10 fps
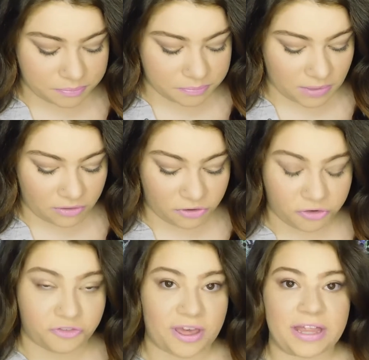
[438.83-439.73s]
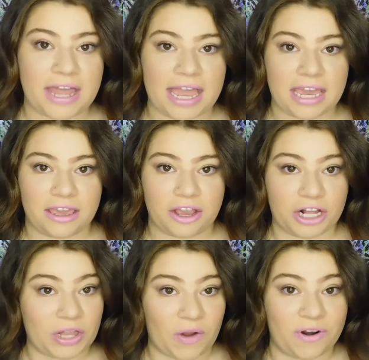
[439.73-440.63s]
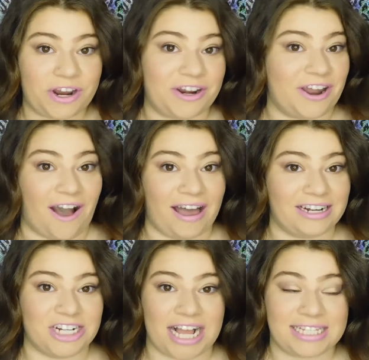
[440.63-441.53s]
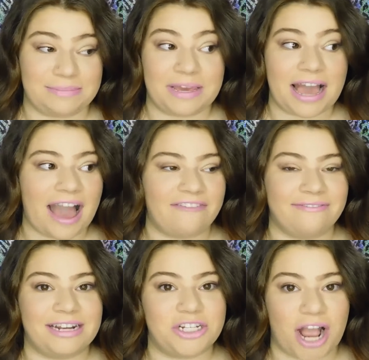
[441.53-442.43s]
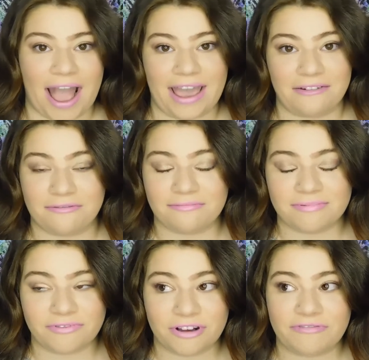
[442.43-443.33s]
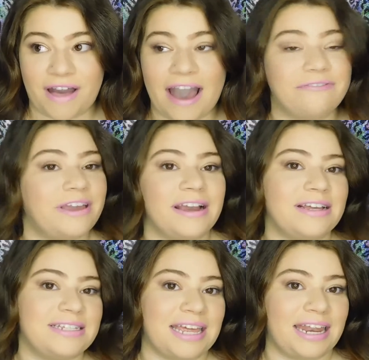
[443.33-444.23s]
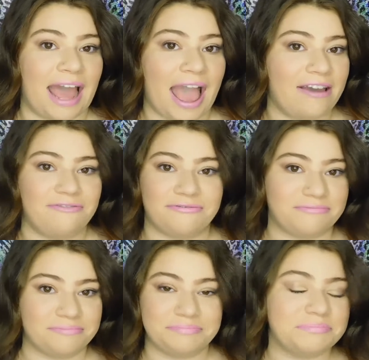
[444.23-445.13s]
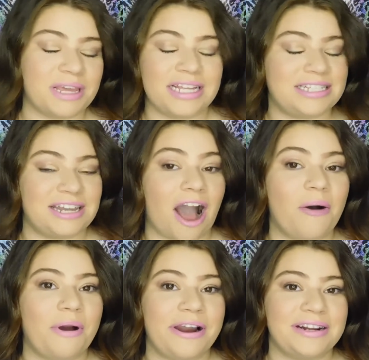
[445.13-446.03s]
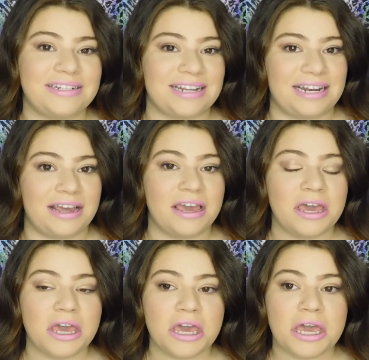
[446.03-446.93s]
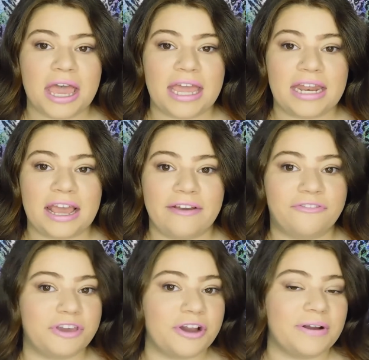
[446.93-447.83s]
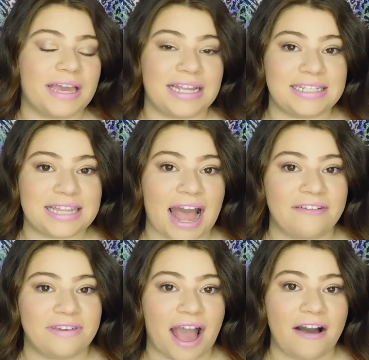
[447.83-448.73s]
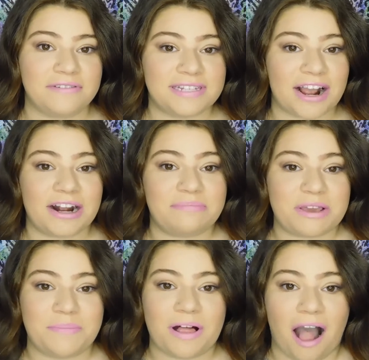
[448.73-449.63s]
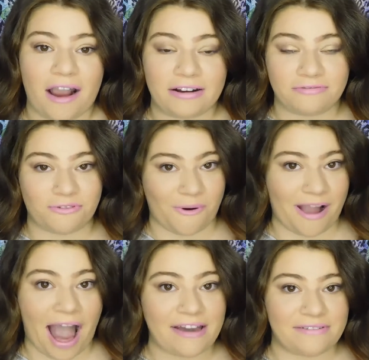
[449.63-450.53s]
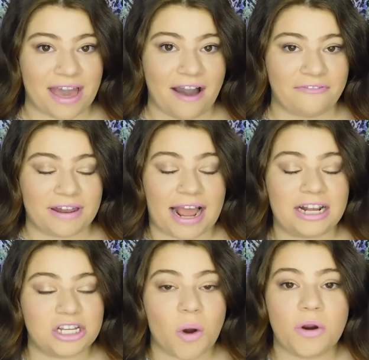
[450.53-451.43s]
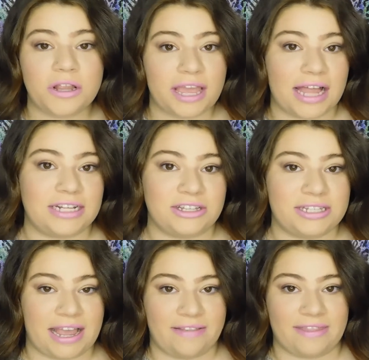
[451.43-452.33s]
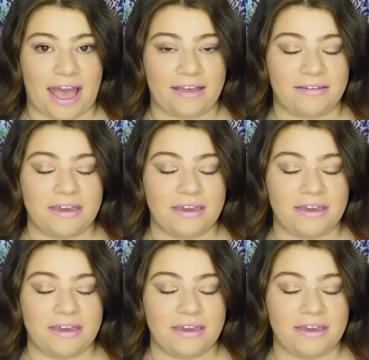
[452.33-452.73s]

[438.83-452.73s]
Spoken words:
If you feel like you're alone, you're not. Trust me, I've been trying for 5 years, and it's not worked. And if you're against IVF, certain people aren't for IVF, and I totally understand that.